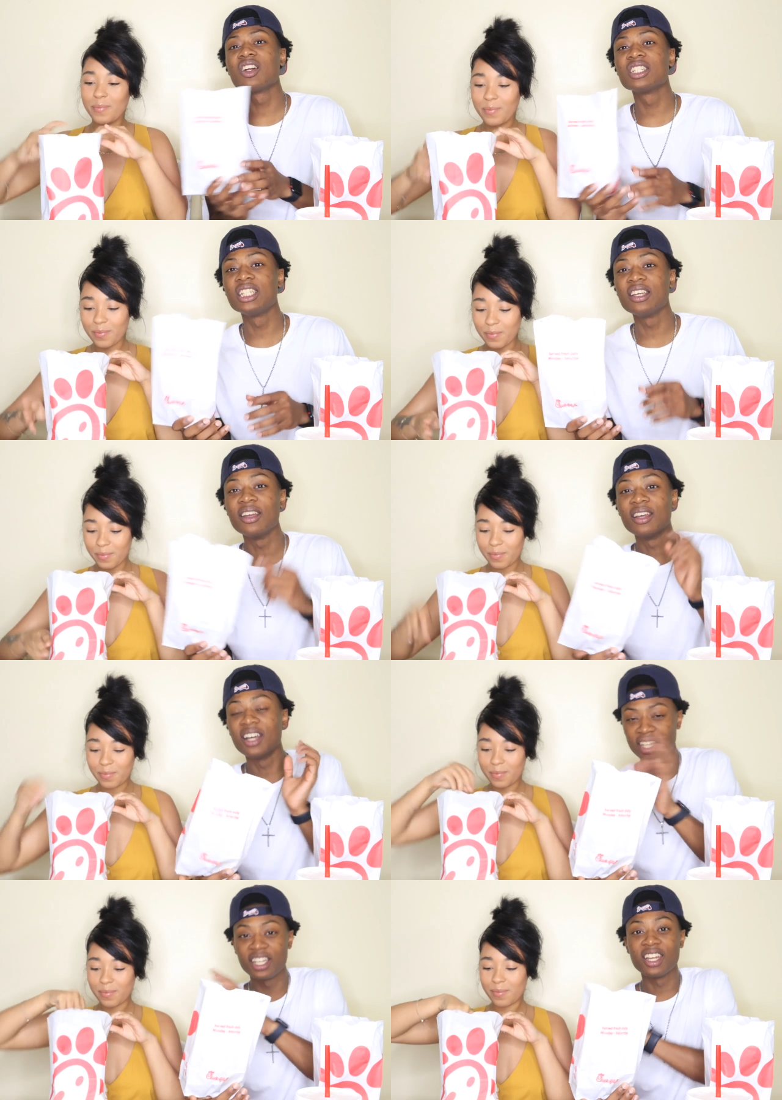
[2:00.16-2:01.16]
Speaker 1: go cheap
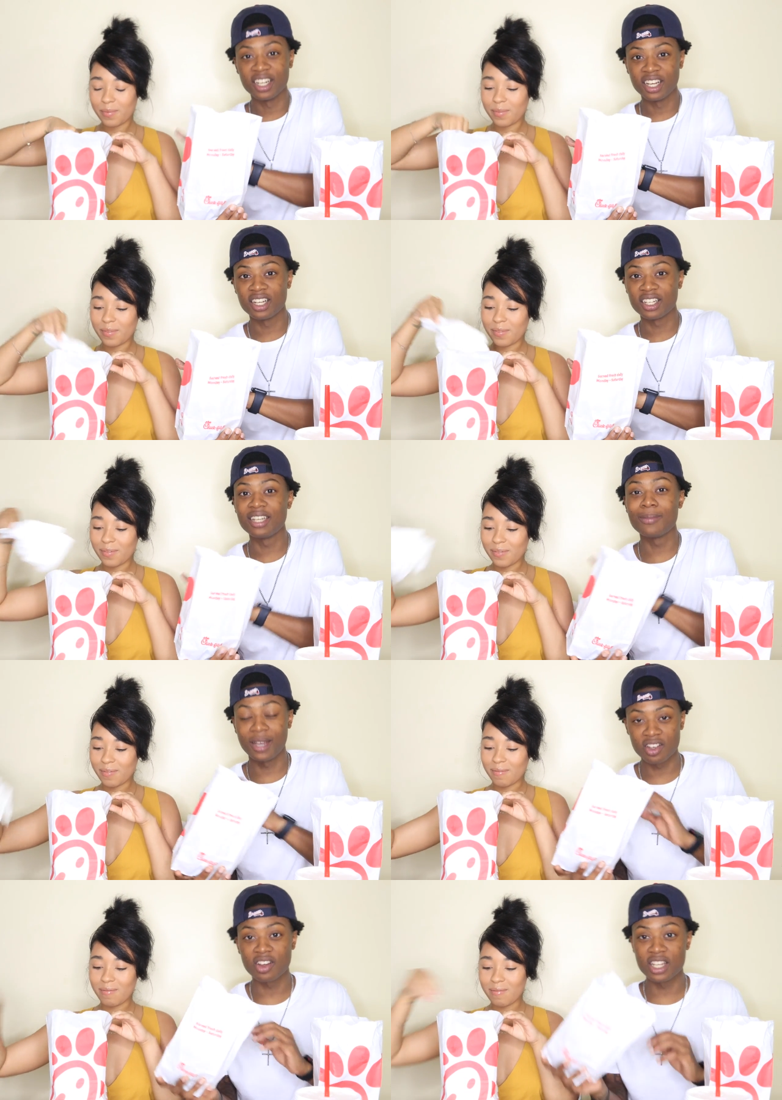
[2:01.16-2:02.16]
other than her?
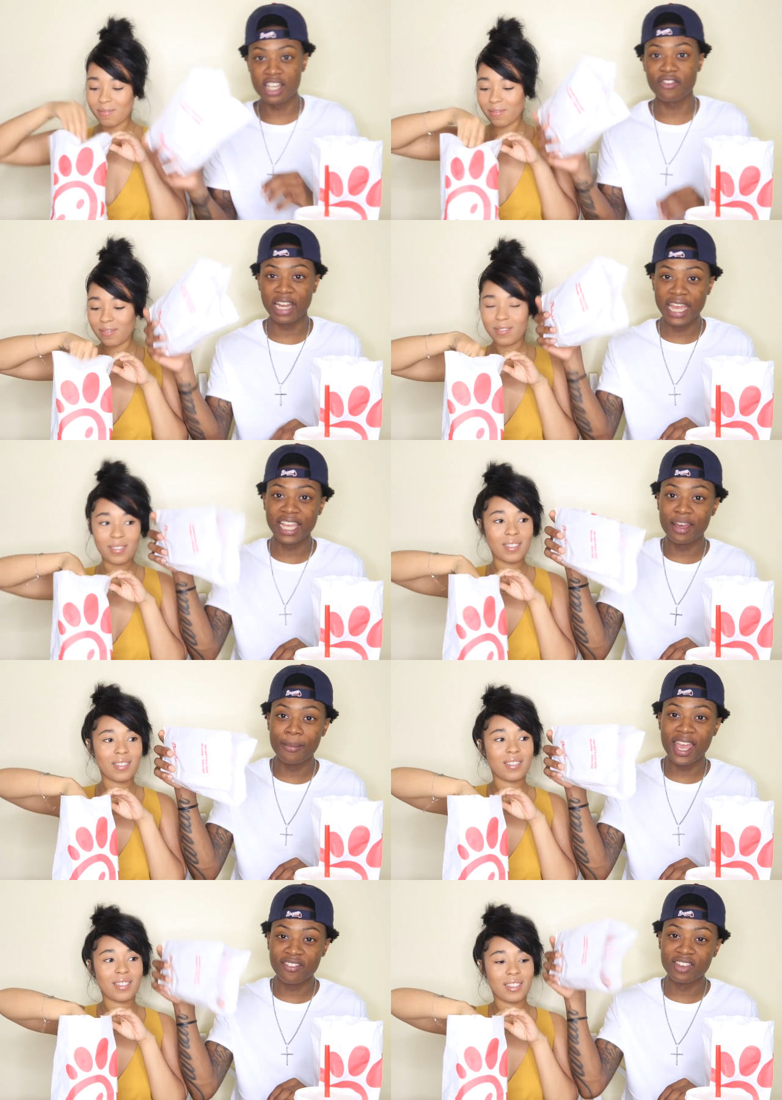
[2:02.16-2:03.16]
Anybody else go to Chick-fil-A and get a
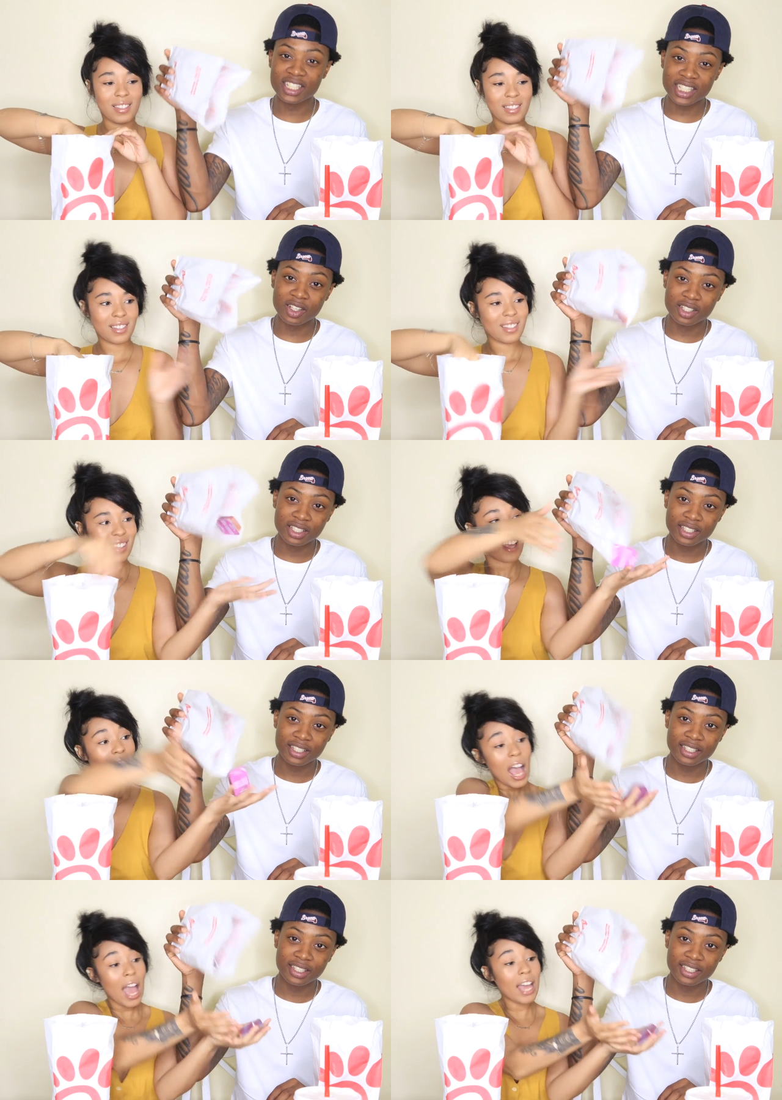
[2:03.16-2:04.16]
bag full of sauce?
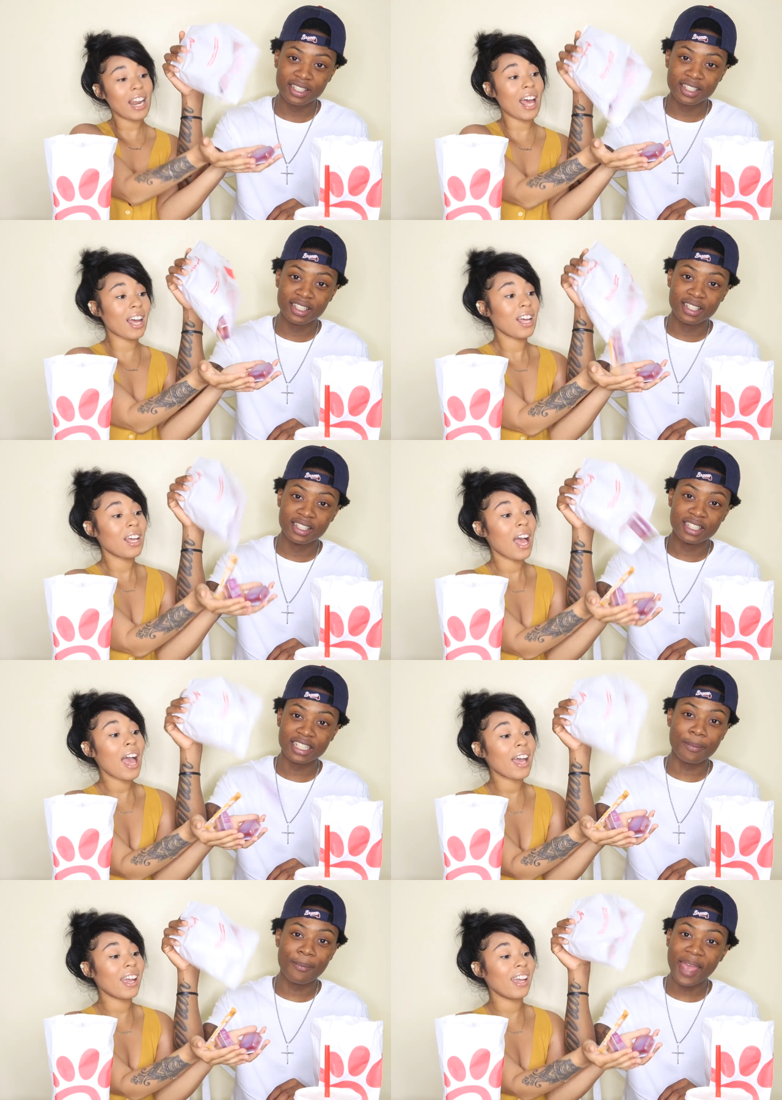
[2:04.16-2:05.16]
Speaker 2: Hey now. Just
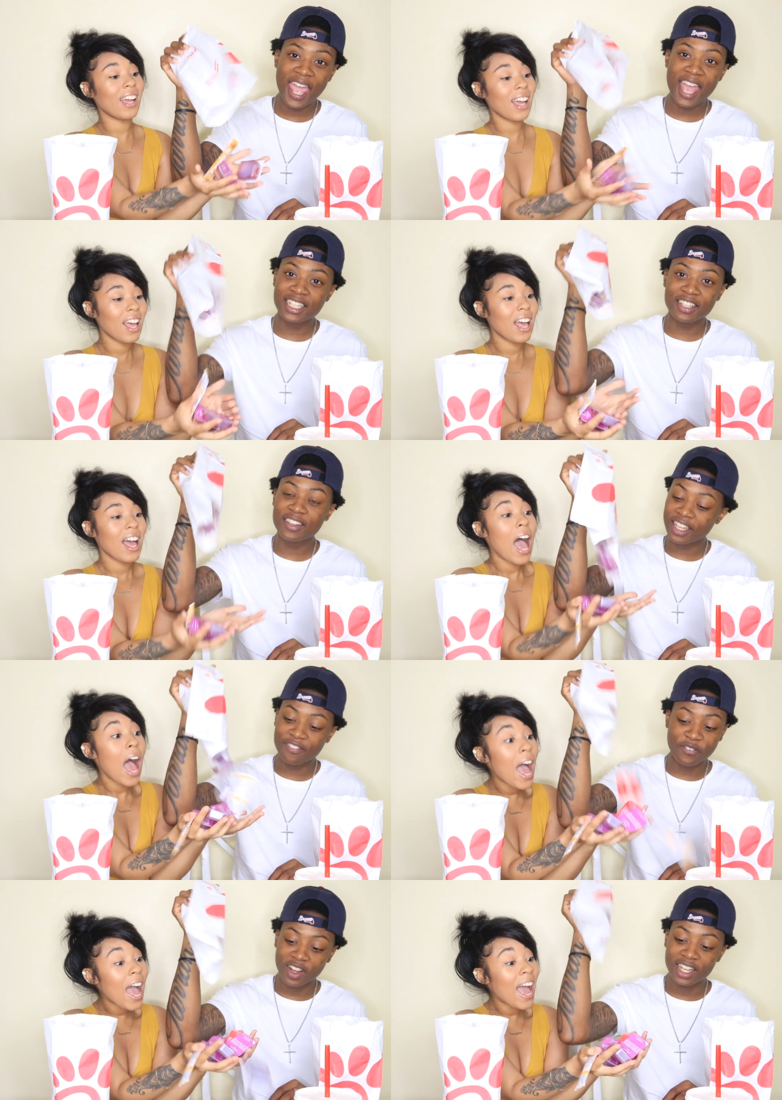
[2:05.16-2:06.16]
hey. Bag,
Speaker 1: just, just
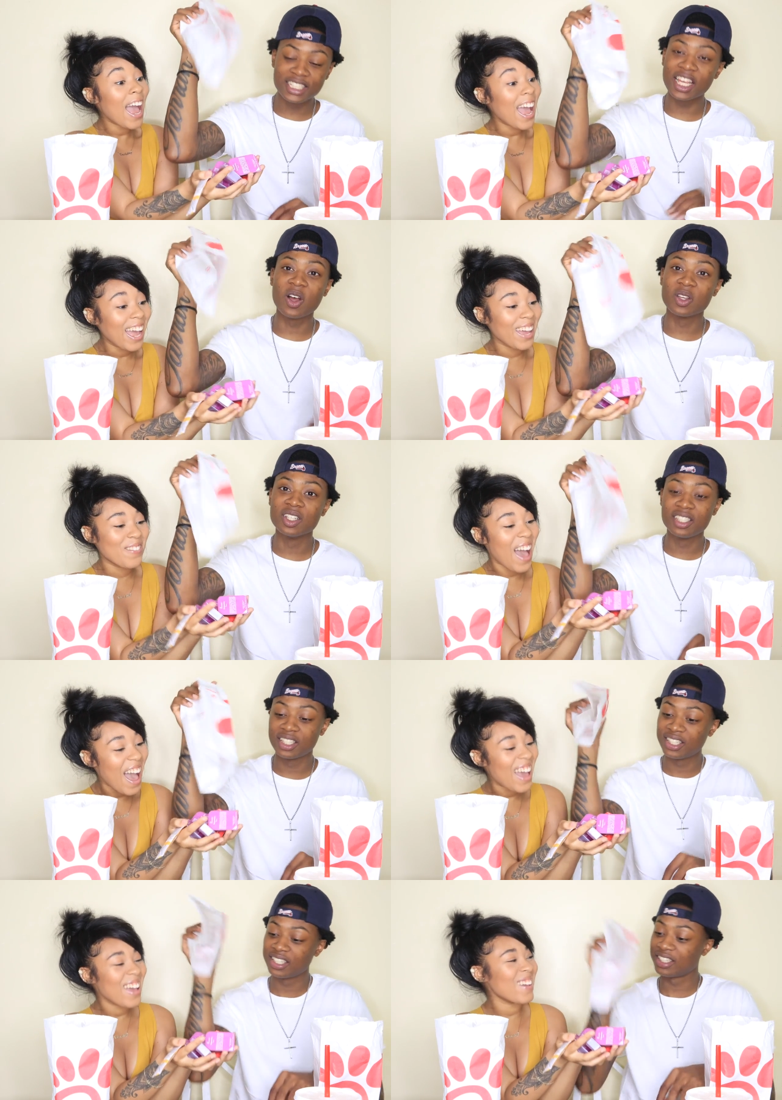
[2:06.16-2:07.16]
hey,
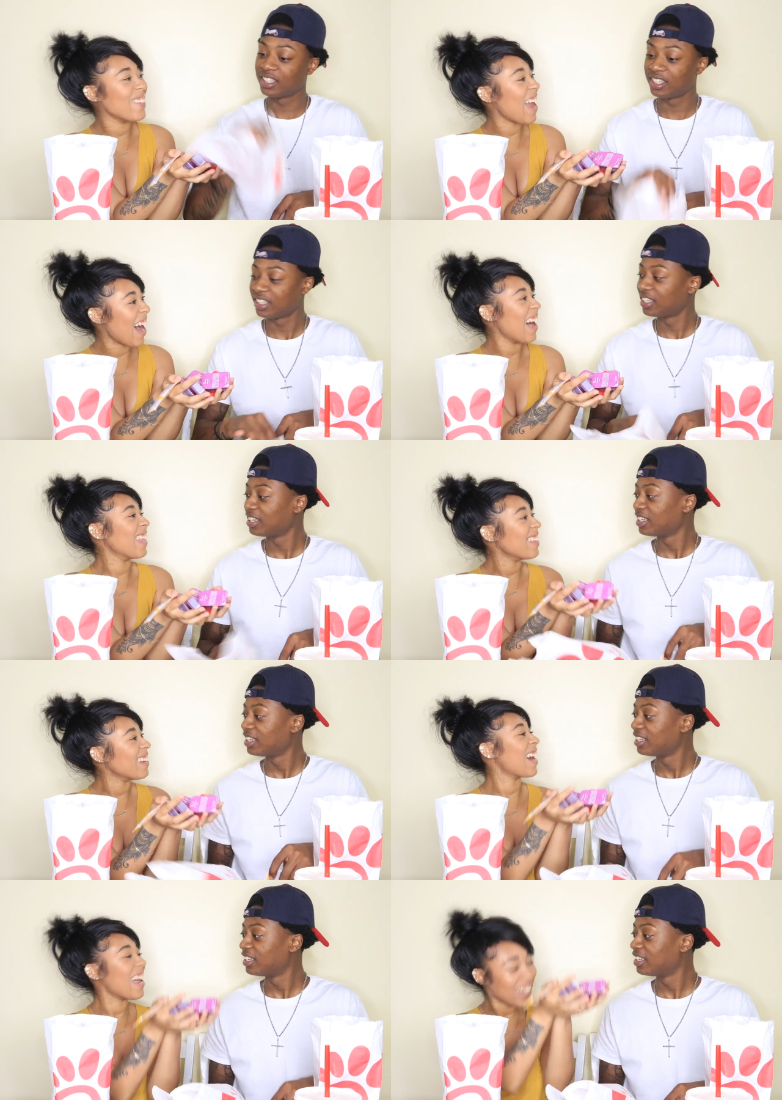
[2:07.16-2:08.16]
babe.
Speaker 2: Now I'm
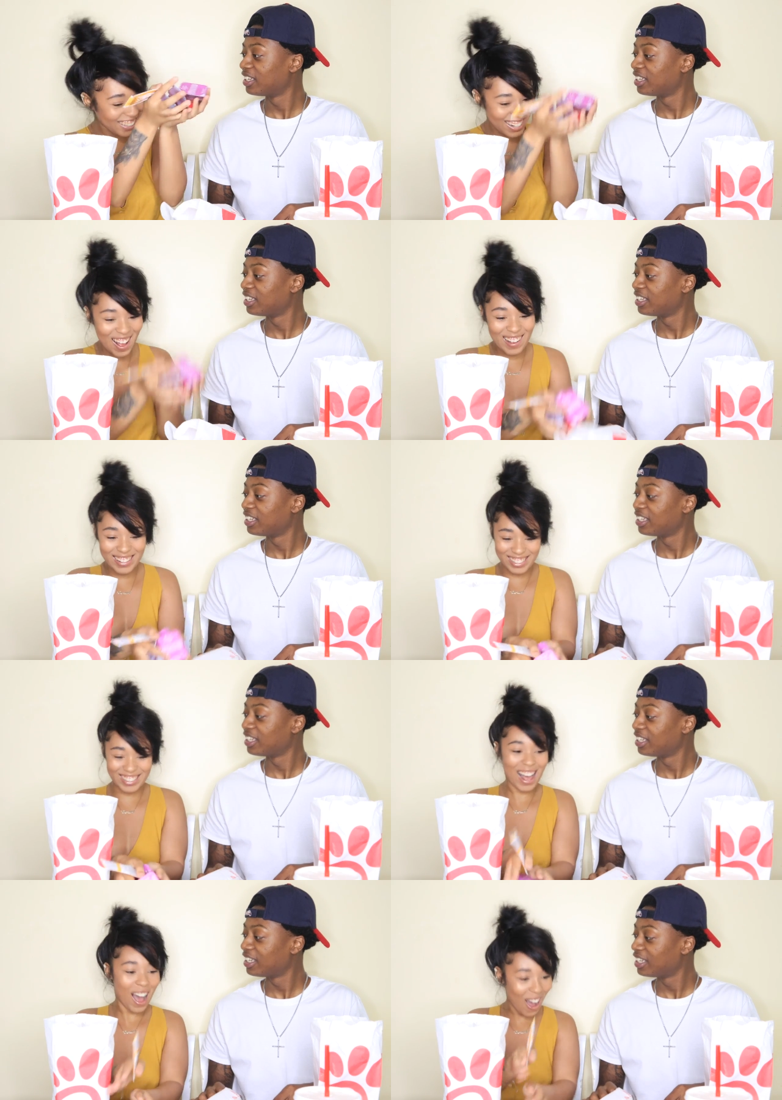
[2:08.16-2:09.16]
good. I need all this.
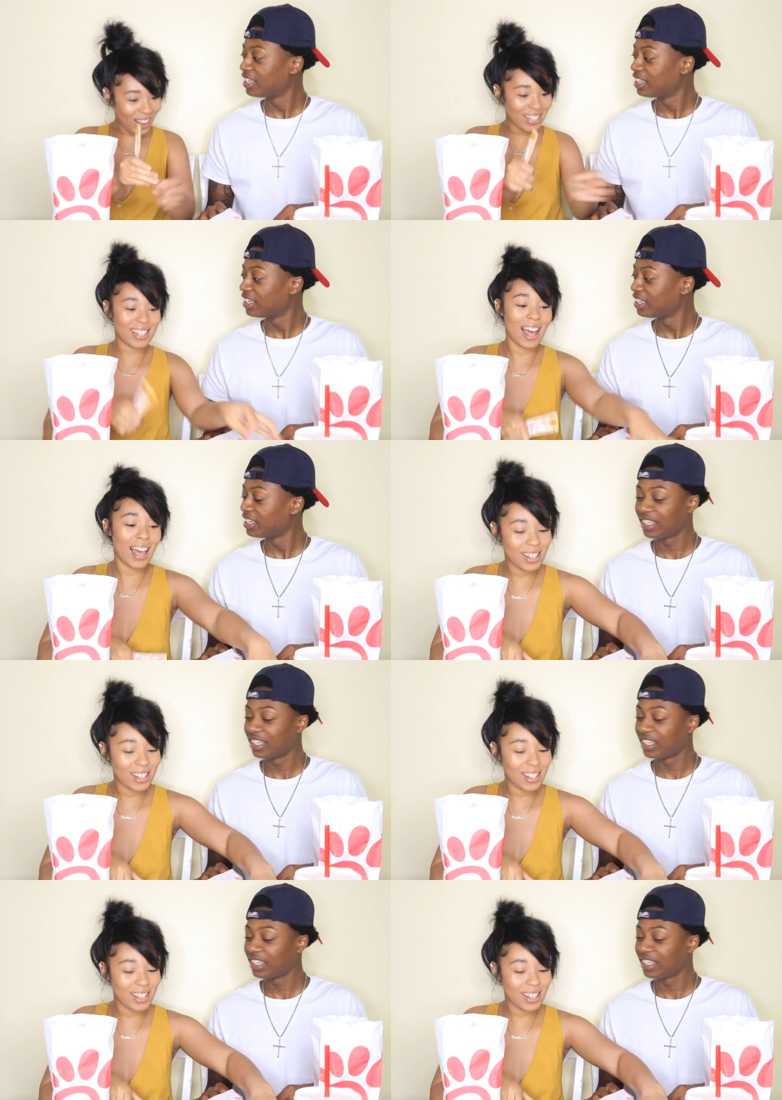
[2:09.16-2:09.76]
All this. I